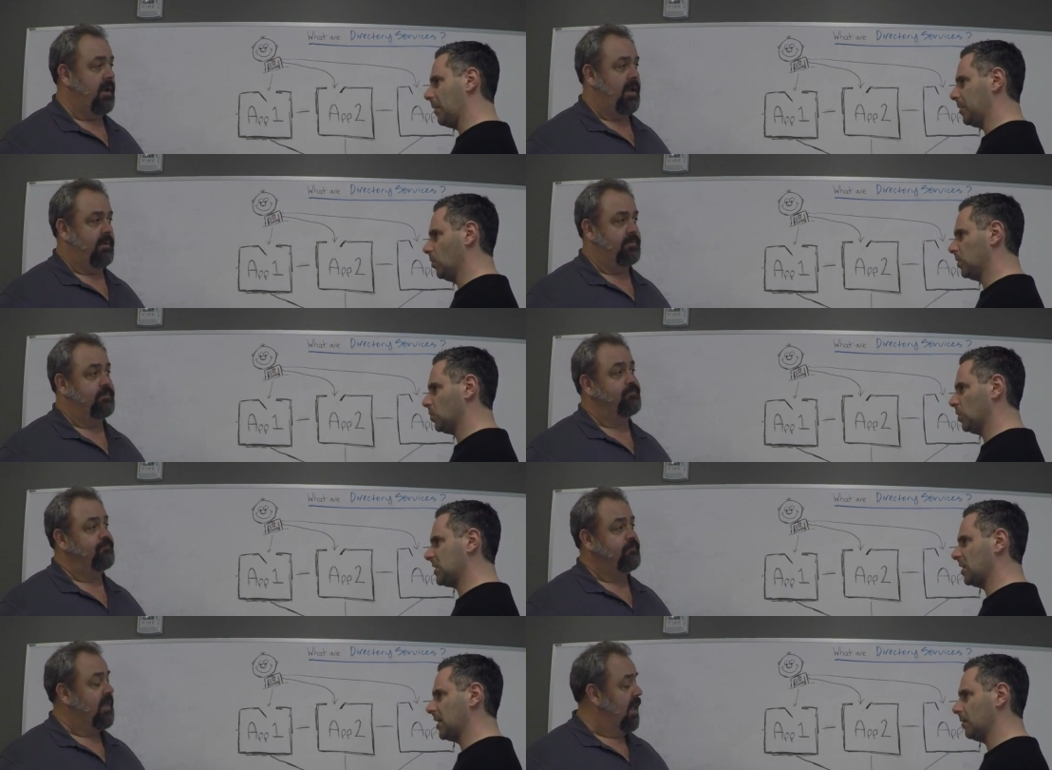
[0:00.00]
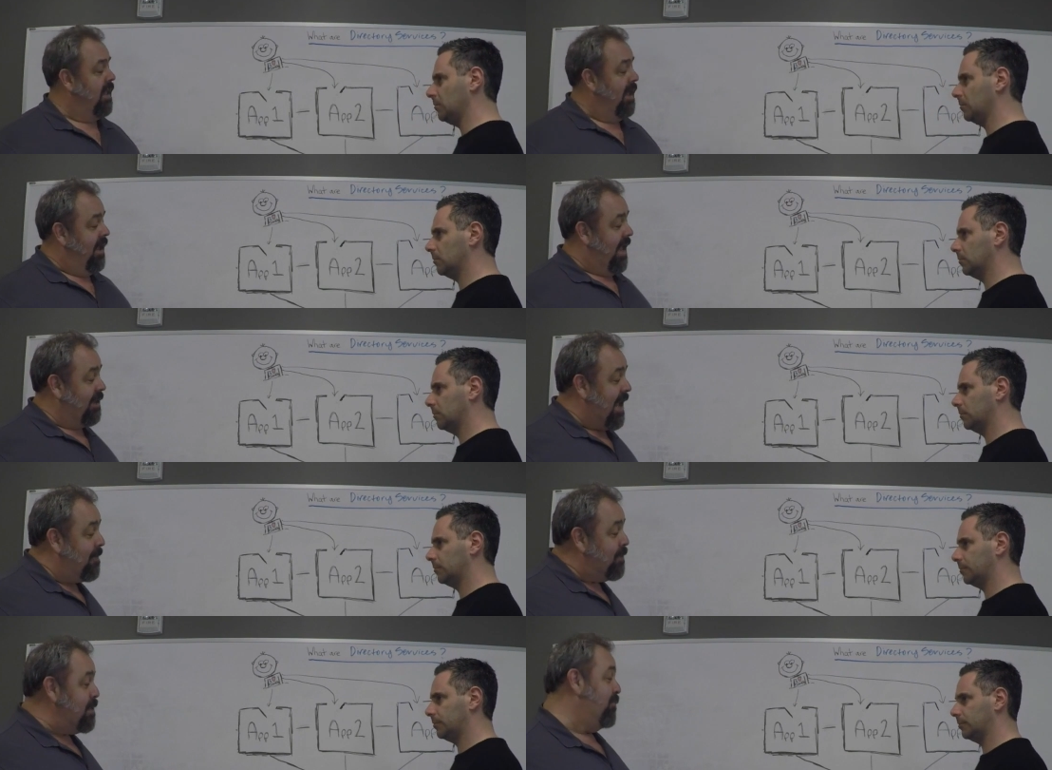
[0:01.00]
Speaker 1: D A P here. What's, what's L D A P? L D
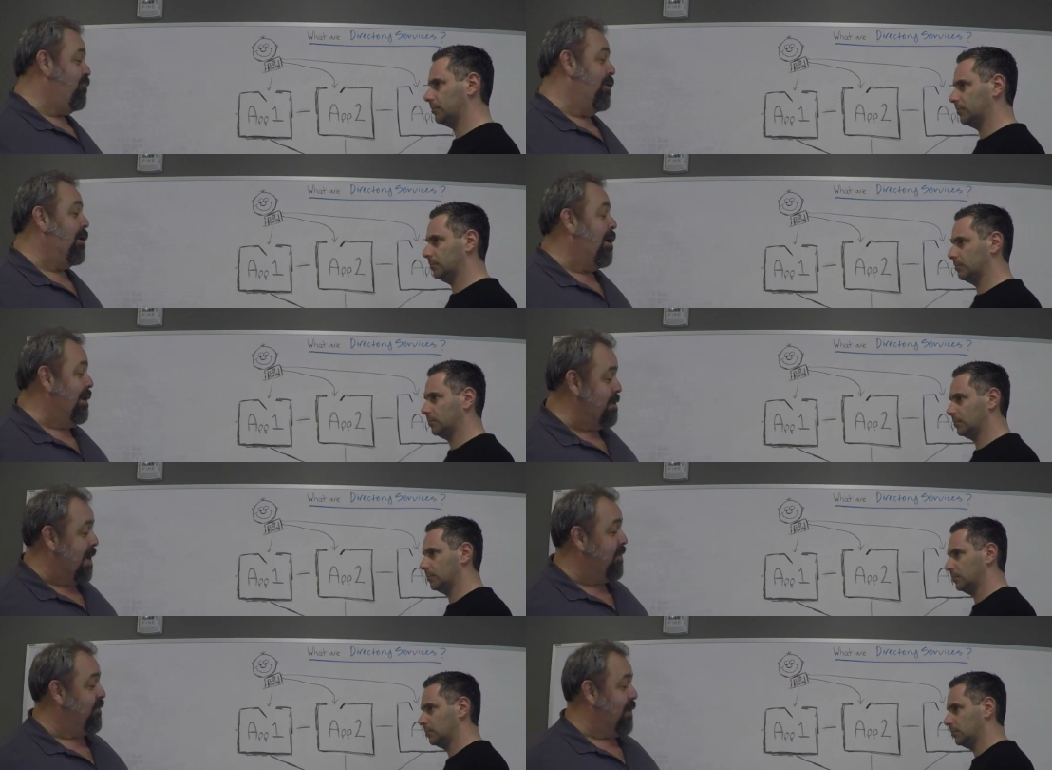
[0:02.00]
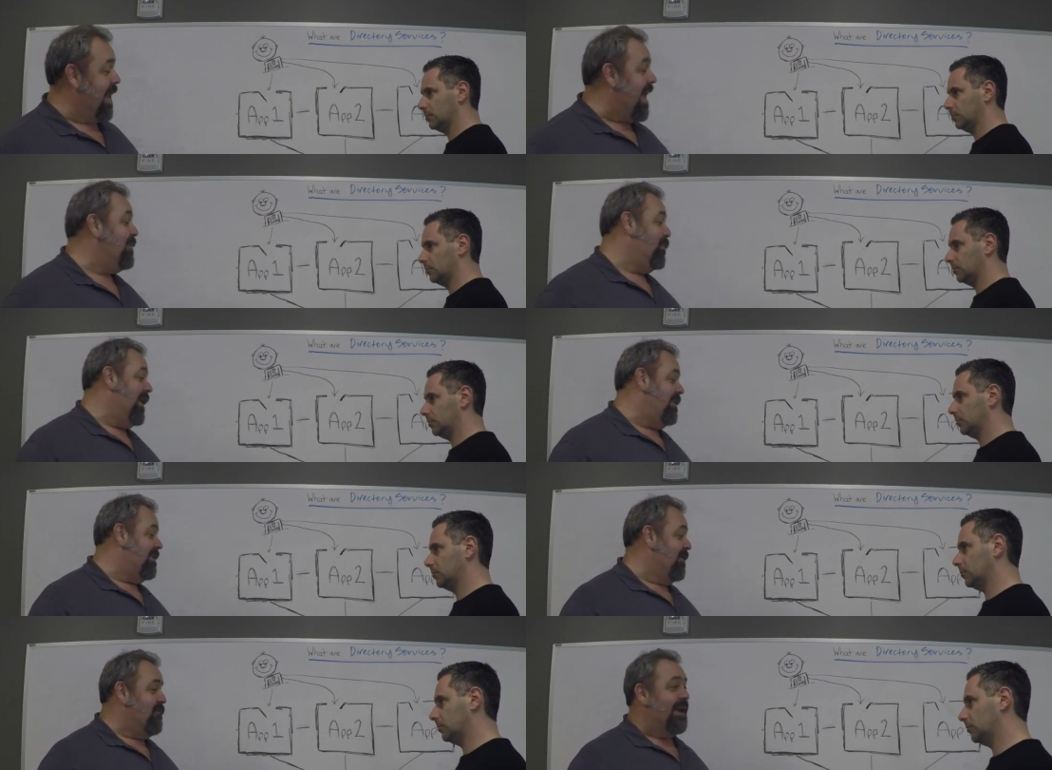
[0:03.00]
A P is the protocol. It stands for Lightweight
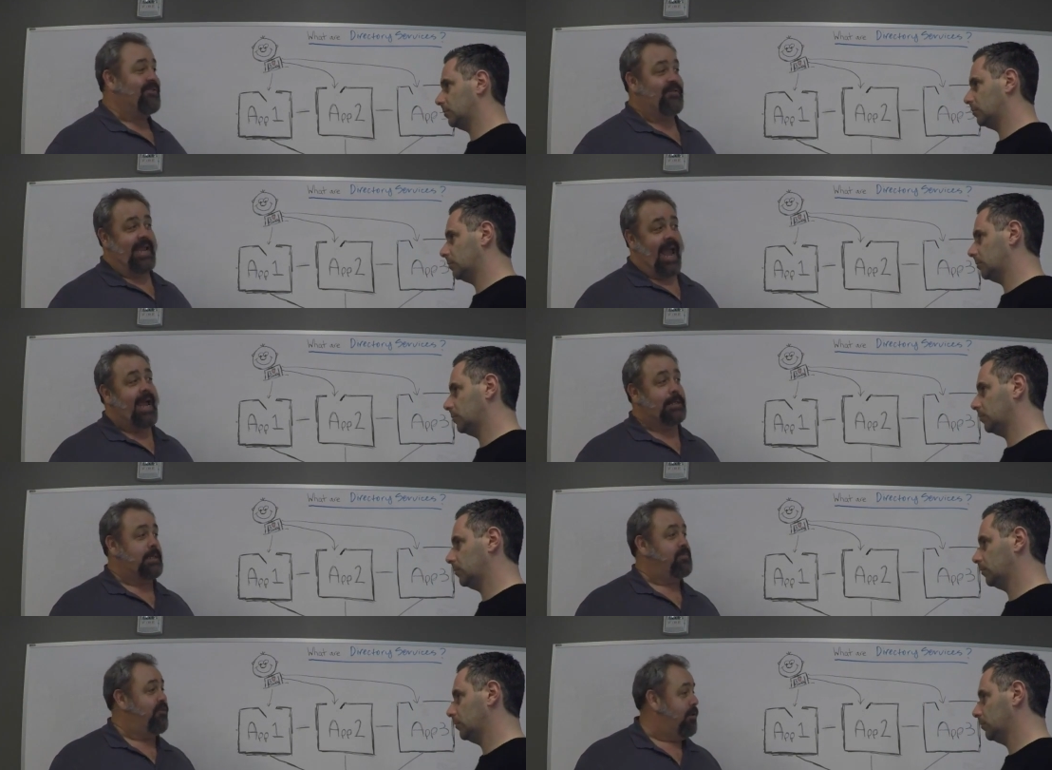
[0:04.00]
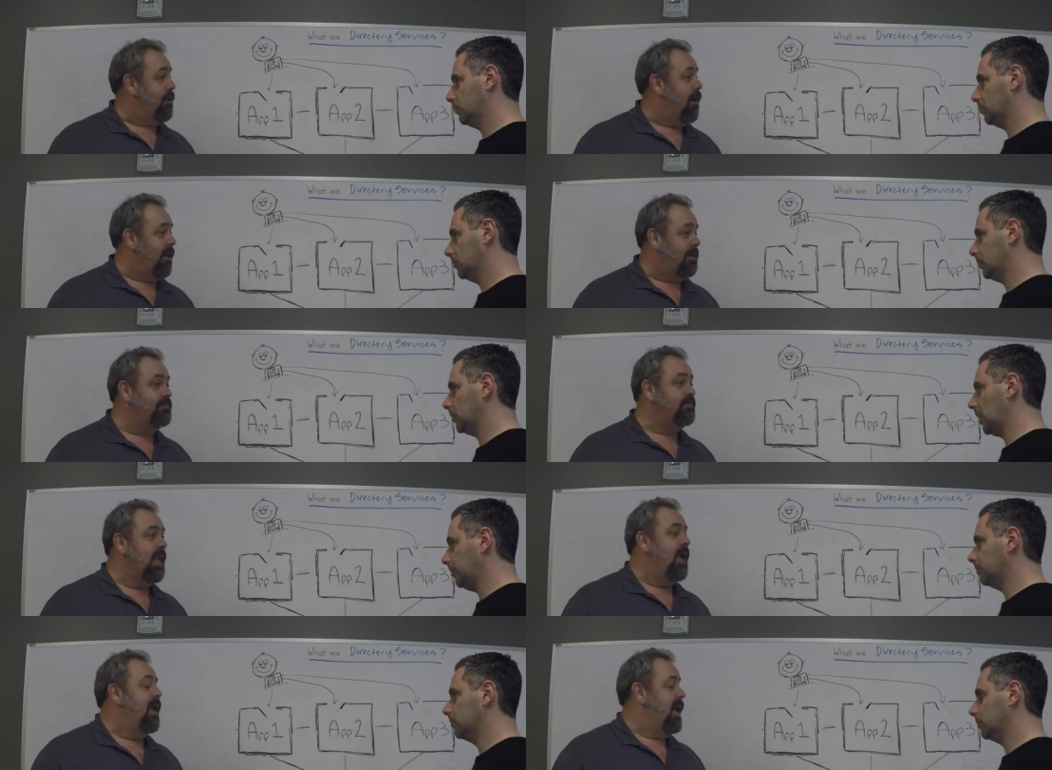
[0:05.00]
Directory Access Protocol.
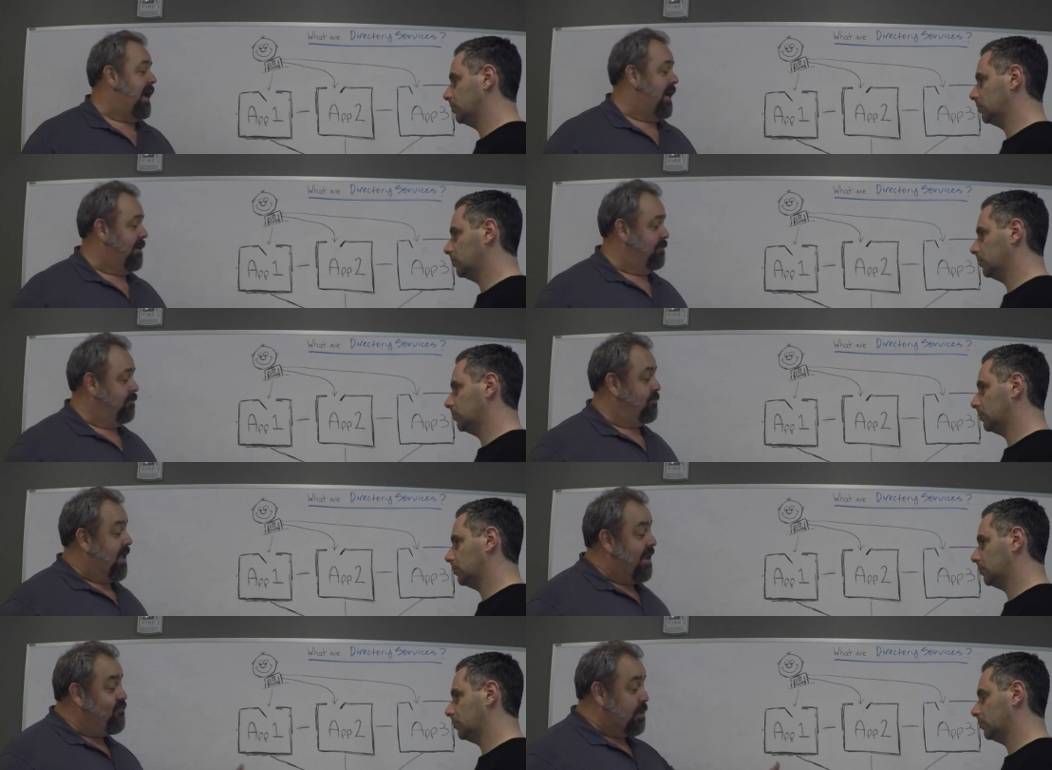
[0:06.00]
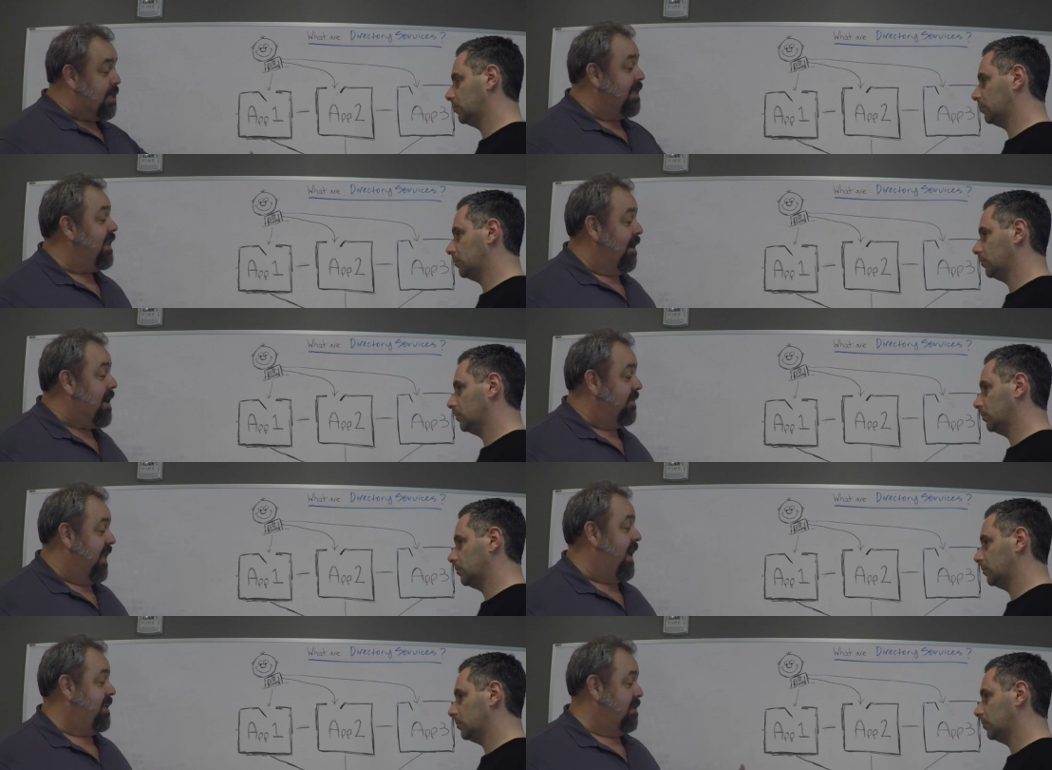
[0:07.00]
Okay. Um, interesting thing about
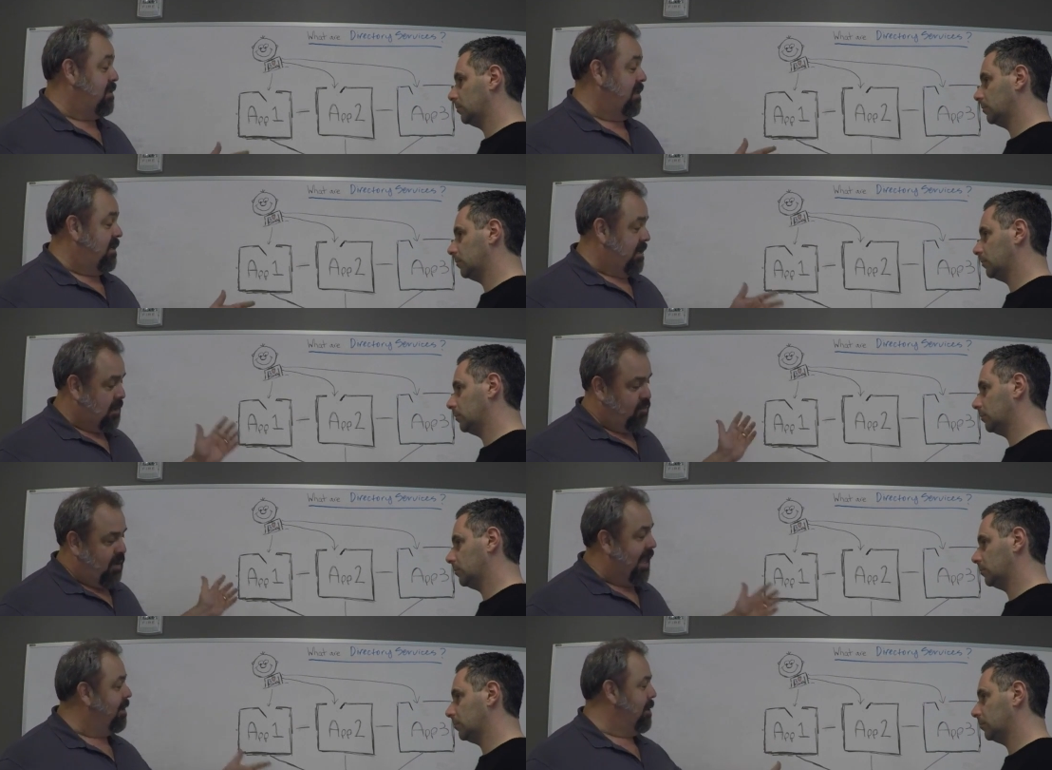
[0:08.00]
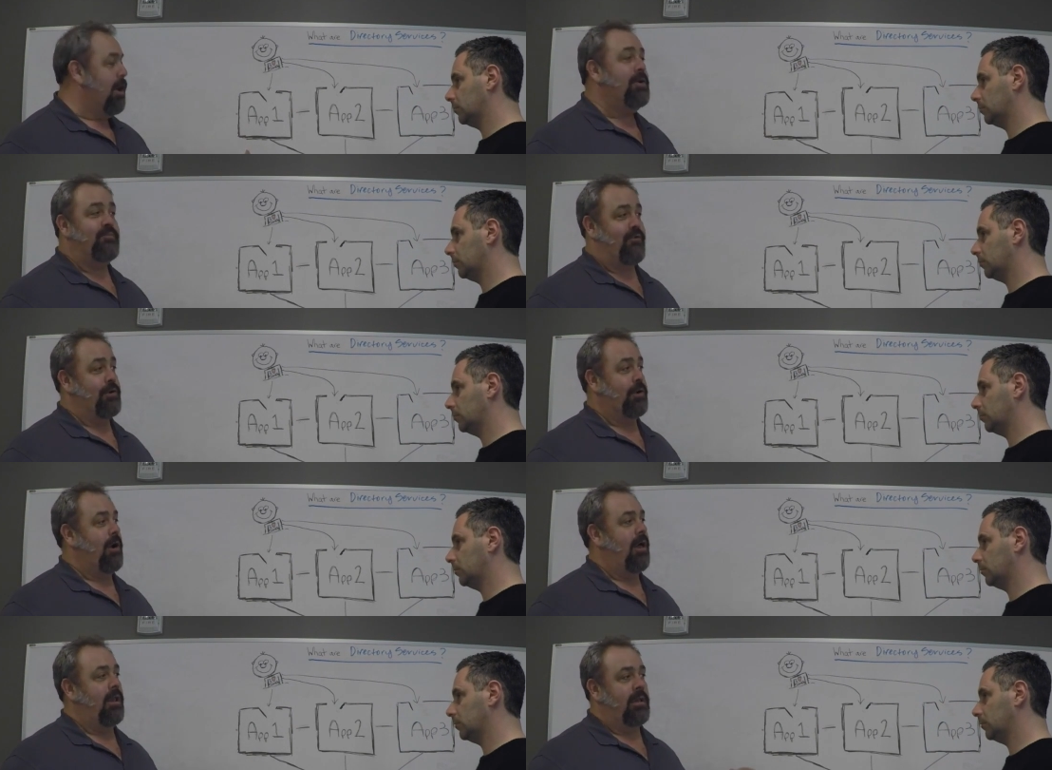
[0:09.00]
that is that it's a well-known
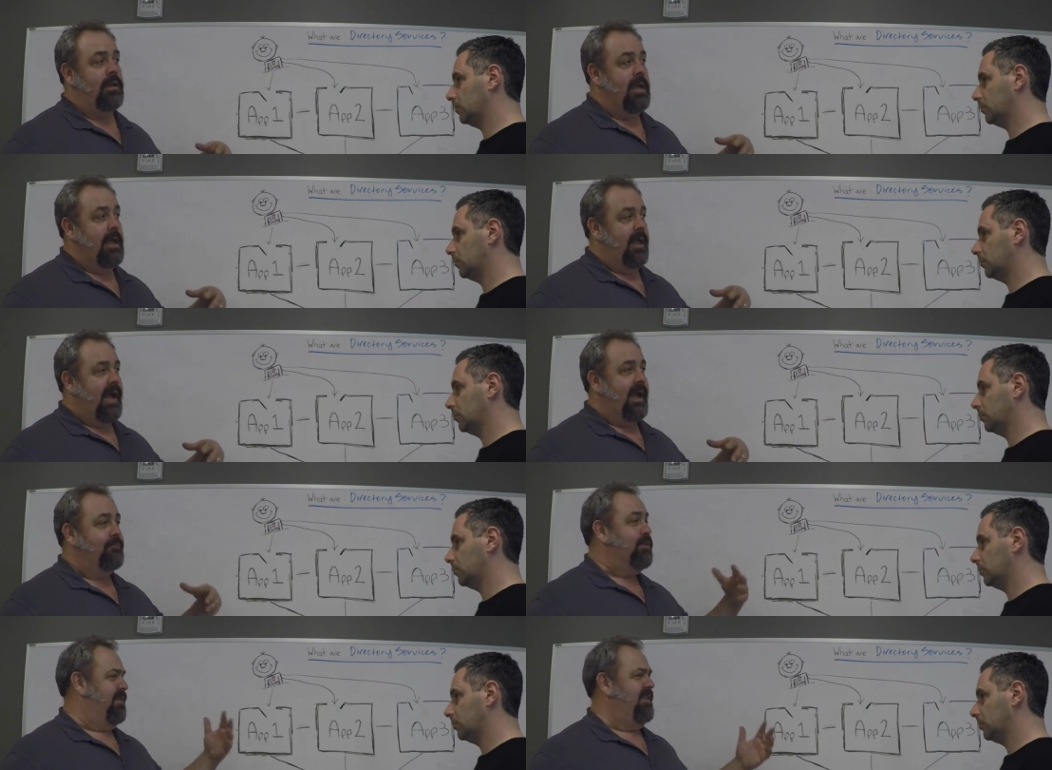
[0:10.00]
protocol uh, with